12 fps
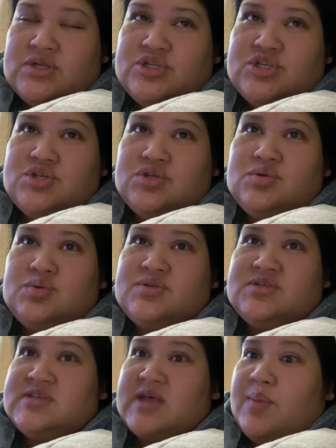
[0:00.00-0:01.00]
to
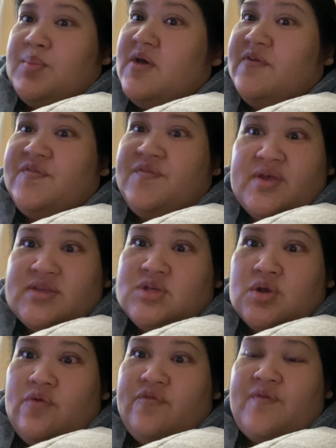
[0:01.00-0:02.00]
set a
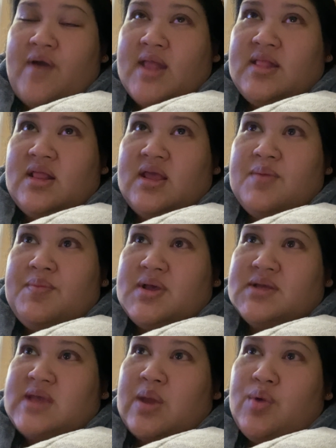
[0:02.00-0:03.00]
physical finally
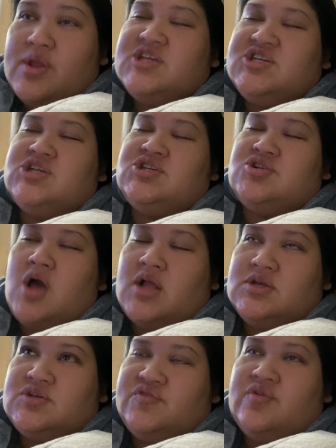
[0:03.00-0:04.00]
because I wanted to change
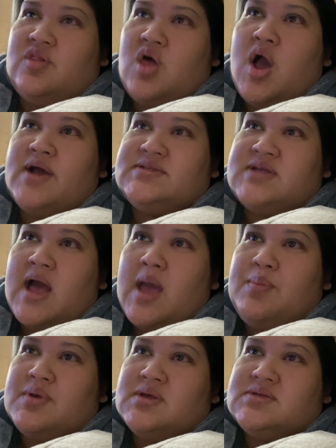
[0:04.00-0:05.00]
doctors for the longest
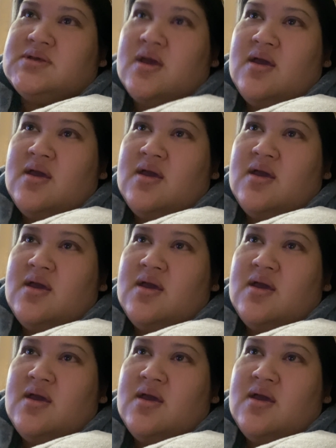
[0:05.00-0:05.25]
time because